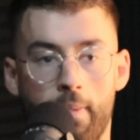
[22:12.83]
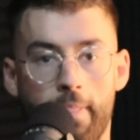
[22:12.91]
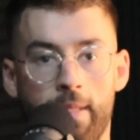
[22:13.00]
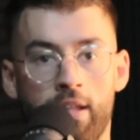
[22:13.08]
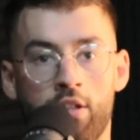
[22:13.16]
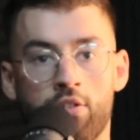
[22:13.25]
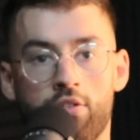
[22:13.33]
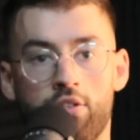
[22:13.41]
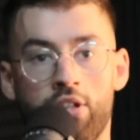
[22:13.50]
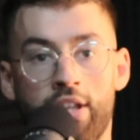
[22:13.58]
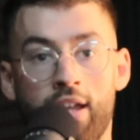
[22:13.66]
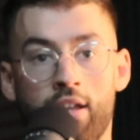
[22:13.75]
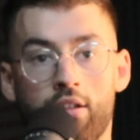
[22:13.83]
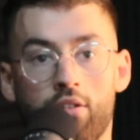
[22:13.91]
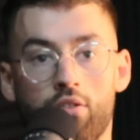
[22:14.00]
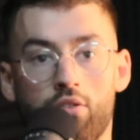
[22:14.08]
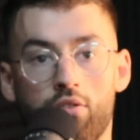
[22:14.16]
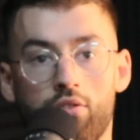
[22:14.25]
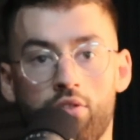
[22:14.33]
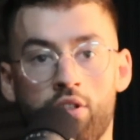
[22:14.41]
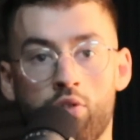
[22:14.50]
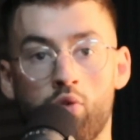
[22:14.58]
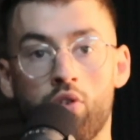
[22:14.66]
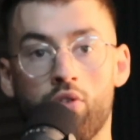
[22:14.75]
you can
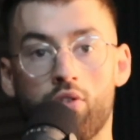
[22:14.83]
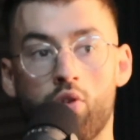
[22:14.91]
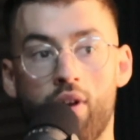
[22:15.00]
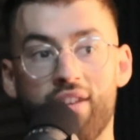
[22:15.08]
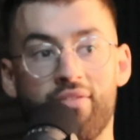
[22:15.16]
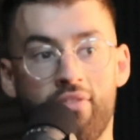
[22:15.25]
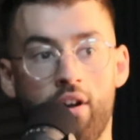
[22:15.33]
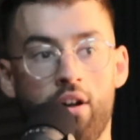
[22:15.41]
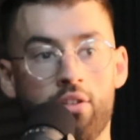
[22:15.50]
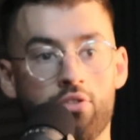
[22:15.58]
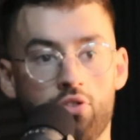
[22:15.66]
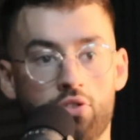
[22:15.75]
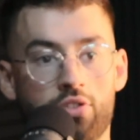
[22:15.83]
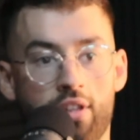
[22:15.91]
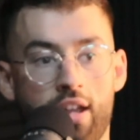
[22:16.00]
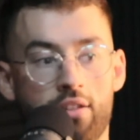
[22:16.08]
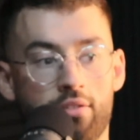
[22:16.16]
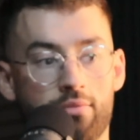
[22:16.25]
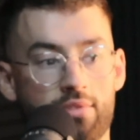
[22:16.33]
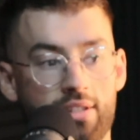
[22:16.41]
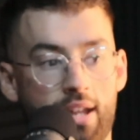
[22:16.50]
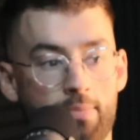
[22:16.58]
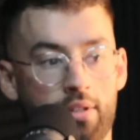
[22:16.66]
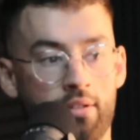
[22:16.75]
go quite far just getting
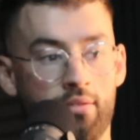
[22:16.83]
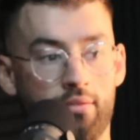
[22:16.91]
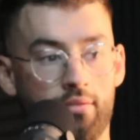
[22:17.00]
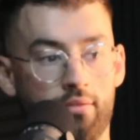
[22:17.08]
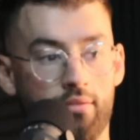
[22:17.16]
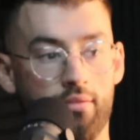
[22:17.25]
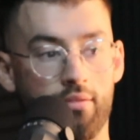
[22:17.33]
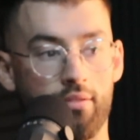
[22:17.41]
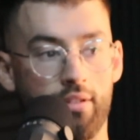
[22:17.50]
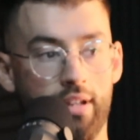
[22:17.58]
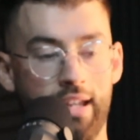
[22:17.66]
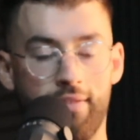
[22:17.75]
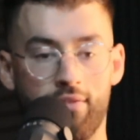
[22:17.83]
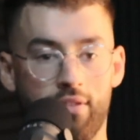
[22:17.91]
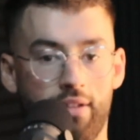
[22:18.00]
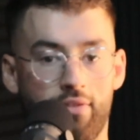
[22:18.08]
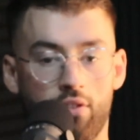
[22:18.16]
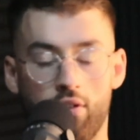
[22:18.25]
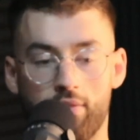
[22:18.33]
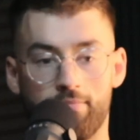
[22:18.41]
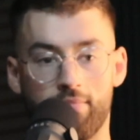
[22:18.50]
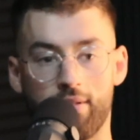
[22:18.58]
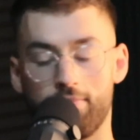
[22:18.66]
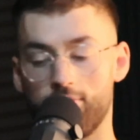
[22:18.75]
steps in, even if you're not
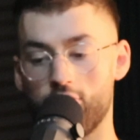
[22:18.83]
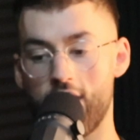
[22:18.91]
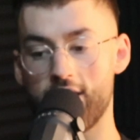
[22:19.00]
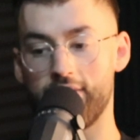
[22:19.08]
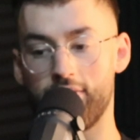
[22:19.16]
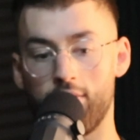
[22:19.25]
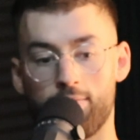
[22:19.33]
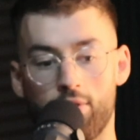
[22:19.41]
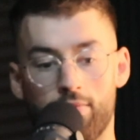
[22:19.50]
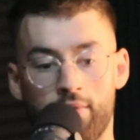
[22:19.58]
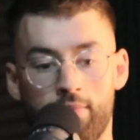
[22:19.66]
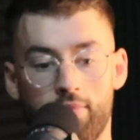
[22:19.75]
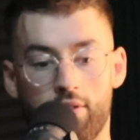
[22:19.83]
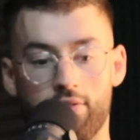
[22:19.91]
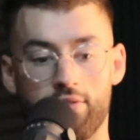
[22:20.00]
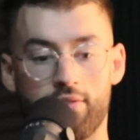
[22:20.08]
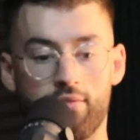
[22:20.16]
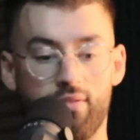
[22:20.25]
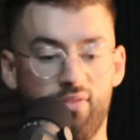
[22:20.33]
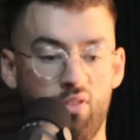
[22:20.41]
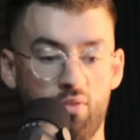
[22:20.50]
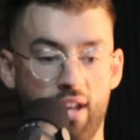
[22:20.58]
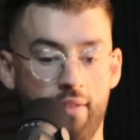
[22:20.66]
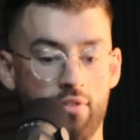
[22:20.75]
tracking your food properly, because the
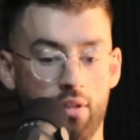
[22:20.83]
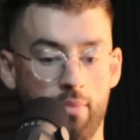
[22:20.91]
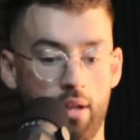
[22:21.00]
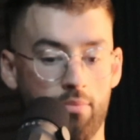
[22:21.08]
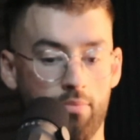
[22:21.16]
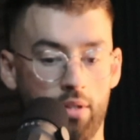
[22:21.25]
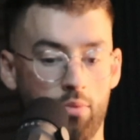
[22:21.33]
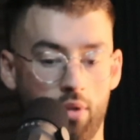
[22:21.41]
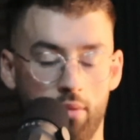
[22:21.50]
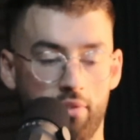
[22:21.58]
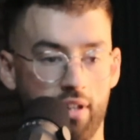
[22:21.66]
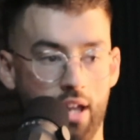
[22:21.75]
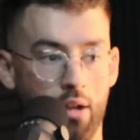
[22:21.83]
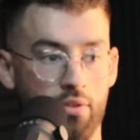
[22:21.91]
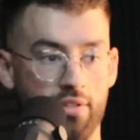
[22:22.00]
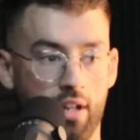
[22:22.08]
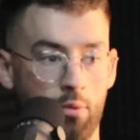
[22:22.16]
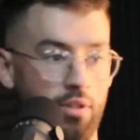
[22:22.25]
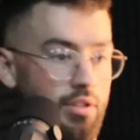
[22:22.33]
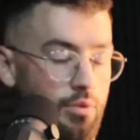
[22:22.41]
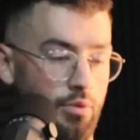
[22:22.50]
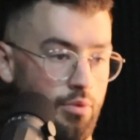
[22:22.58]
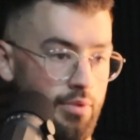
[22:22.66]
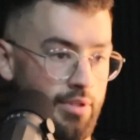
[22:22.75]
food you're having, you might be well within your calories anyway, and you
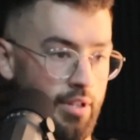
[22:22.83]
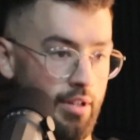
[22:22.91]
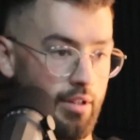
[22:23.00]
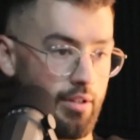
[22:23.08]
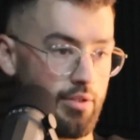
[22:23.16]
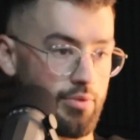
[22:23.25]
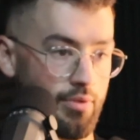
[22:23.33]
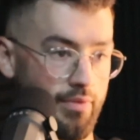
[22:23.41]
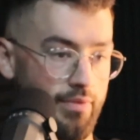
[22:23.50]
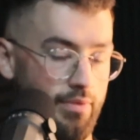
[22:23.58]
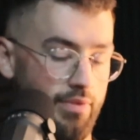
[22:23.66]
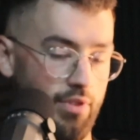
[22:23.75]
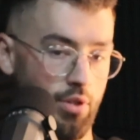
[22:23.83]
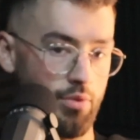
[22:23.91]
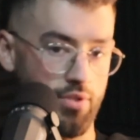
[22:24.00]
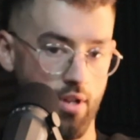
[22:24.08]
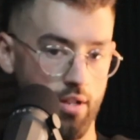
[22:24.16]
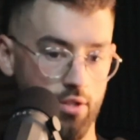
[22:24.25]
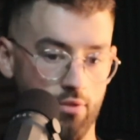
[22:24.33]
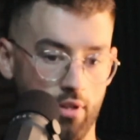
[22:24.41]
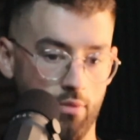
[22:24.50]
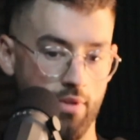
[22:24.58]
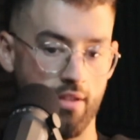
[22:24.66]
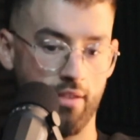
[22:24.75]
don't know it. So if you start straight
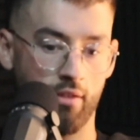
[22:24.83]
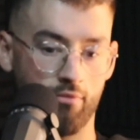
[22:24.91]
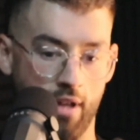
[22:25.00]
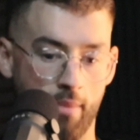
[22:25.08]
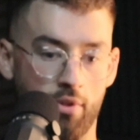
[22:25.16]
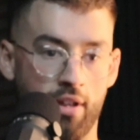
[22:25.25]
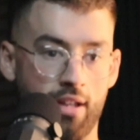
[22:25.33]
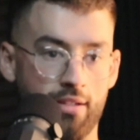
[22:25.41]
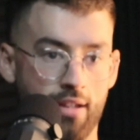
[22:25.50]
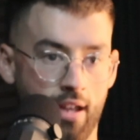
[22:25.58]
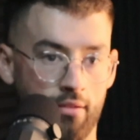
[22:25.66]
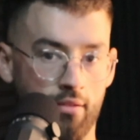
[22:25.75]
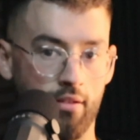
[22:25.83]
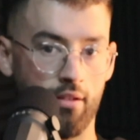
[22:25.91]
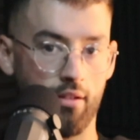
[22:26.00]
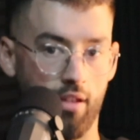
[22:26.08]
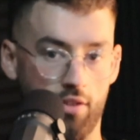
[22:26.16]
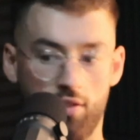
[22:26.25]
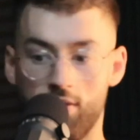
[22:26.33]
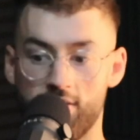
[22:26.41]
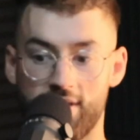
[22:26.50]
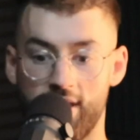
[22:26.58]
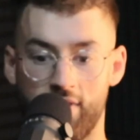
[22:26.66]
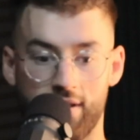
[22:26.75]
away and think, right, I'm going to hit 10. As soon
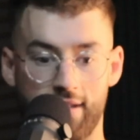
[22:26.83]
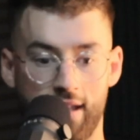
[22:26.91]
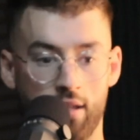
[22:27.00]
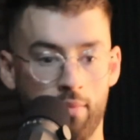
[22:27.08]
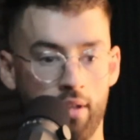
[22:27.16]
as they've hit 10, they